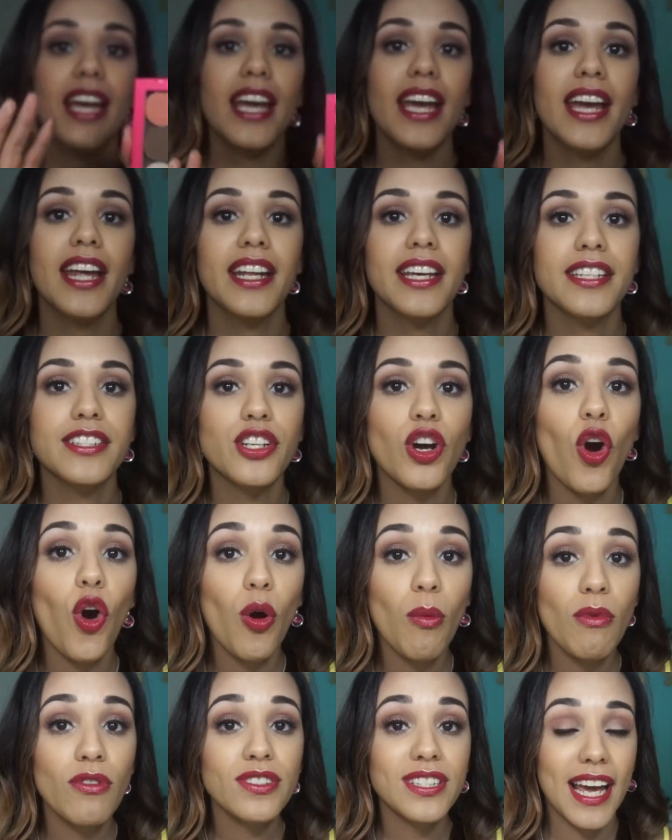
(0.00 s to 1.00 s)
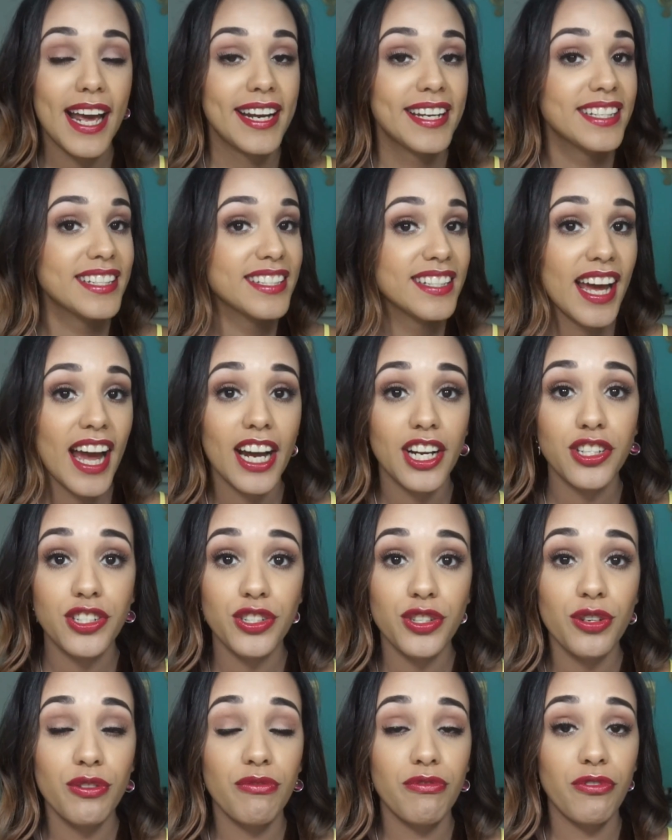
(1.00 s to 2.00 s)
and it's almost an exact
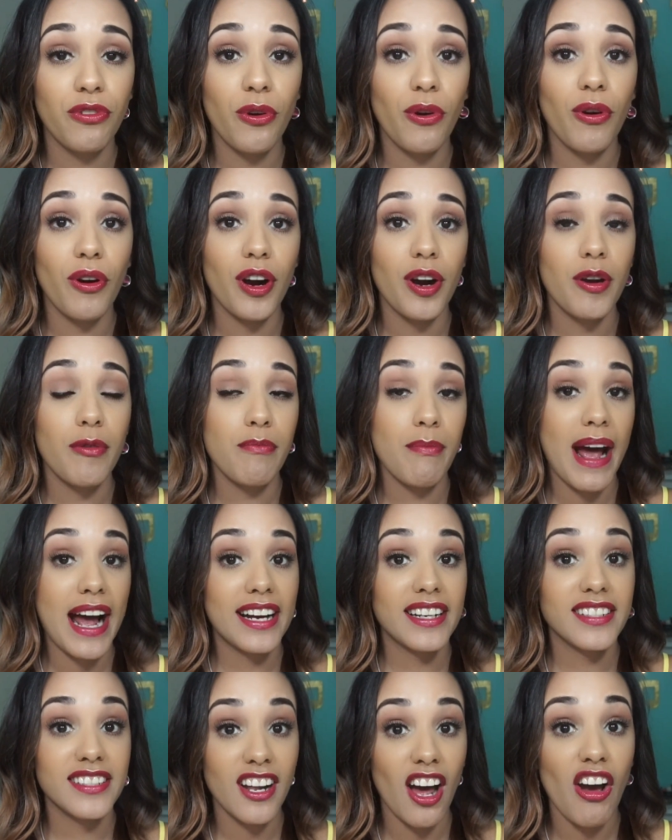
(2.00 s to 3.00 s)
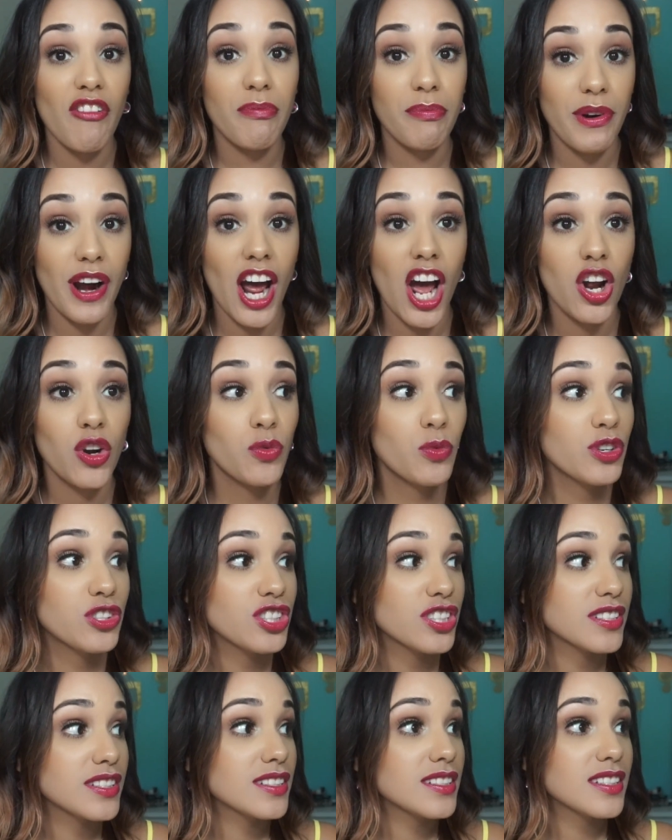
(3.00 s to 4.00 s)
dupe for MAC Soft Brown,
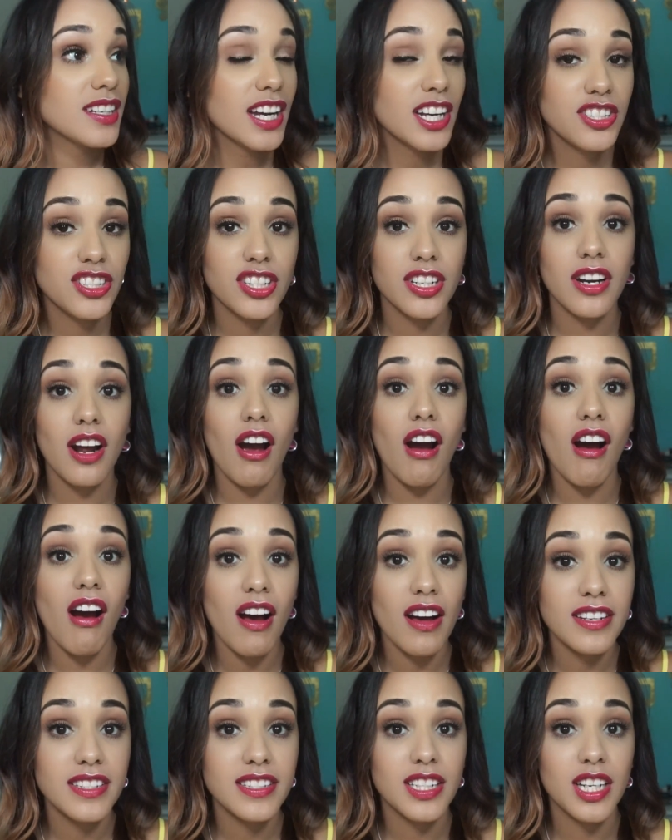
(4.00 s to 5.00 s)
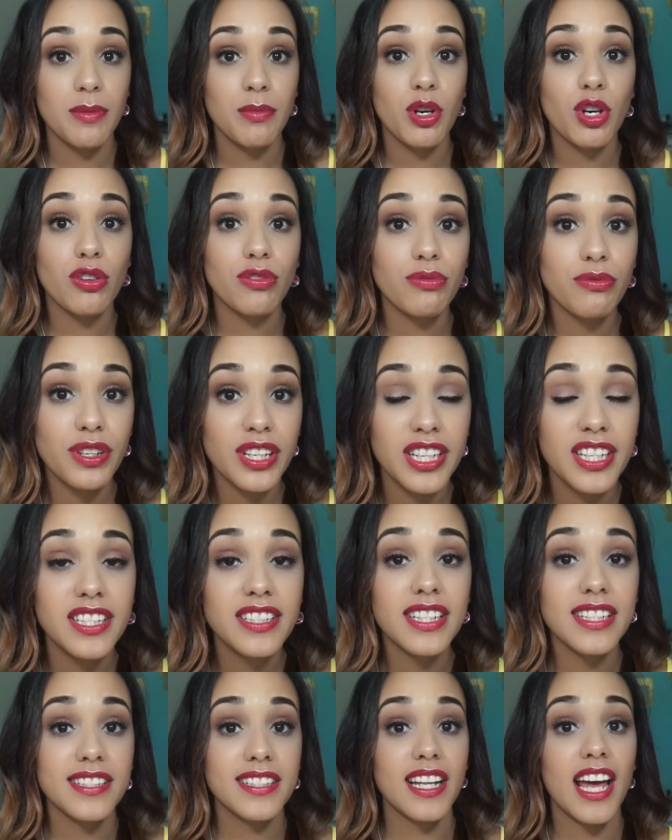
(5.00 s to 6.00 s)
which is such an awesome
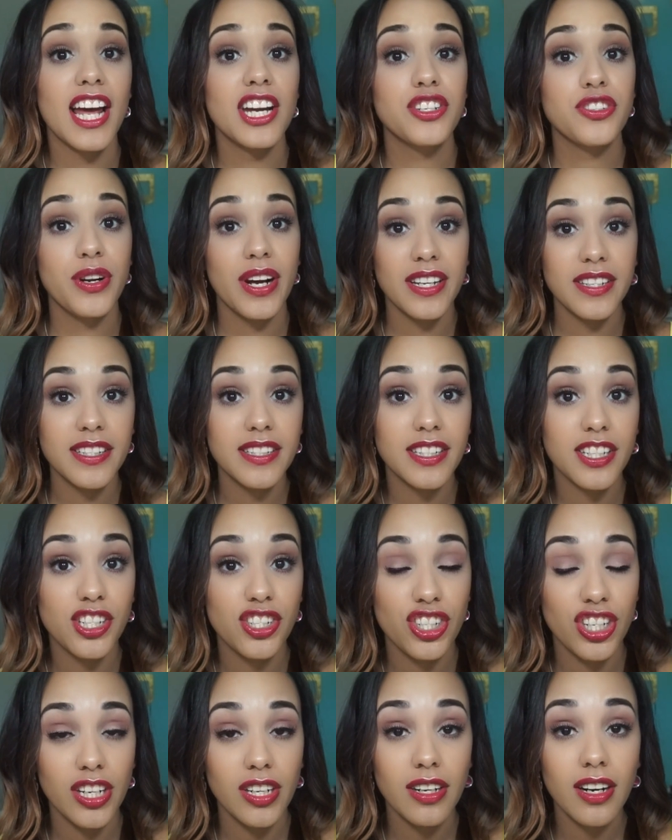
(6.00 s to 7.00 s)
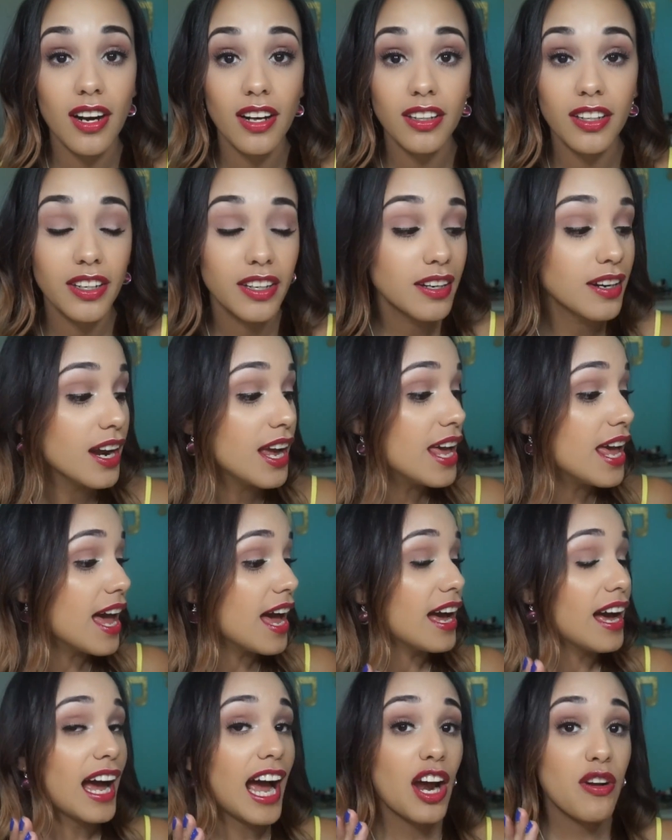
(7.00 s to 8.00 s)
crease / transition color.
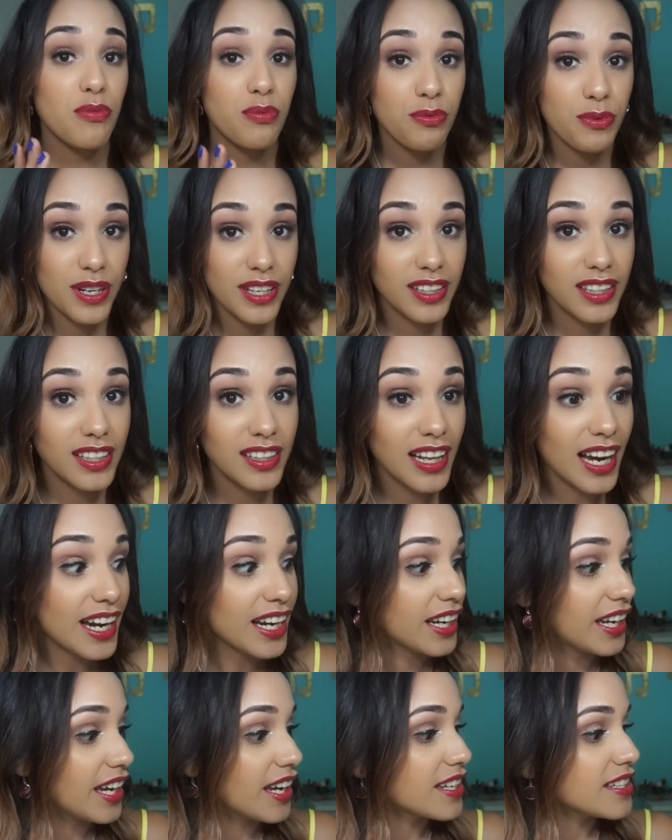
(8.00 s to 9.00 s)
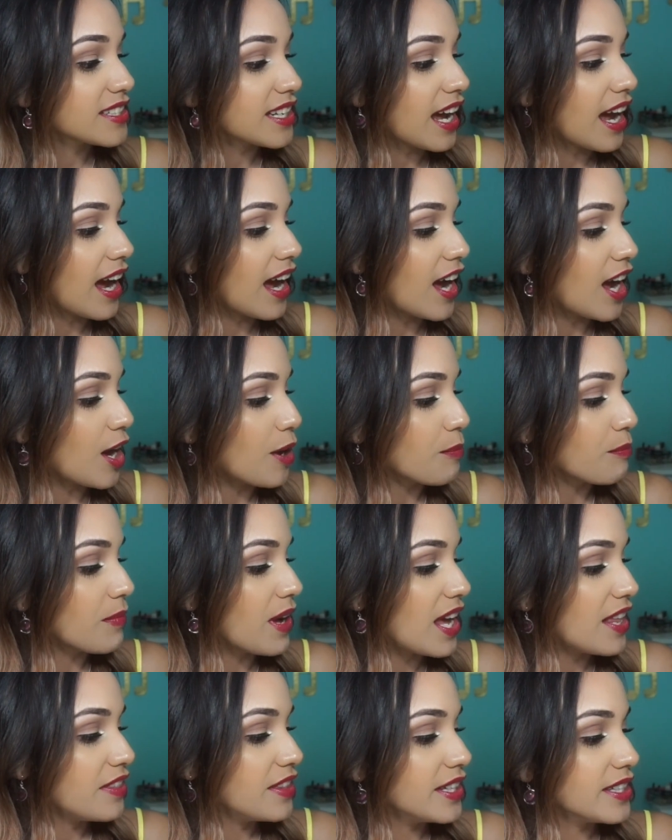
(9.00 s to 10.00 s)
I really like it.
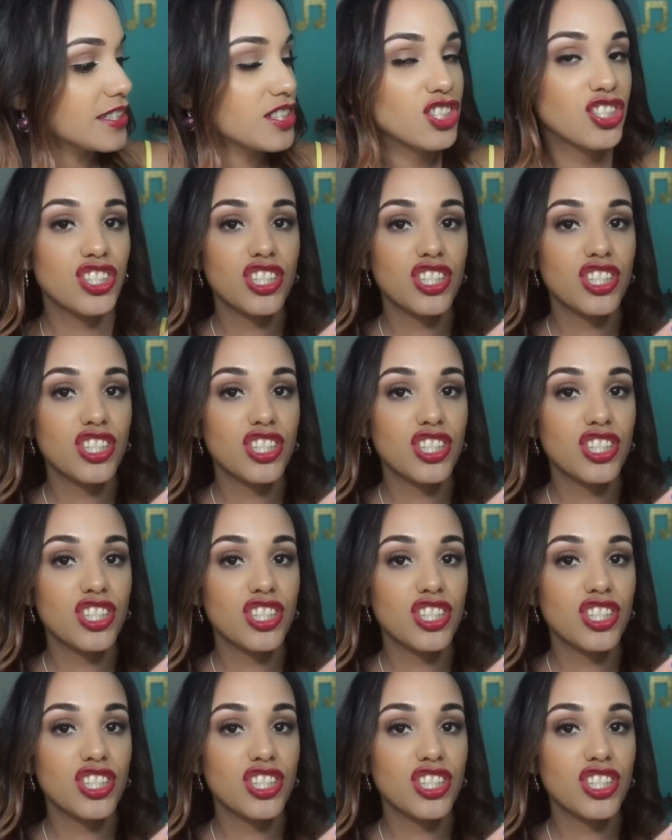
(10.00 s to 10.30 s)
This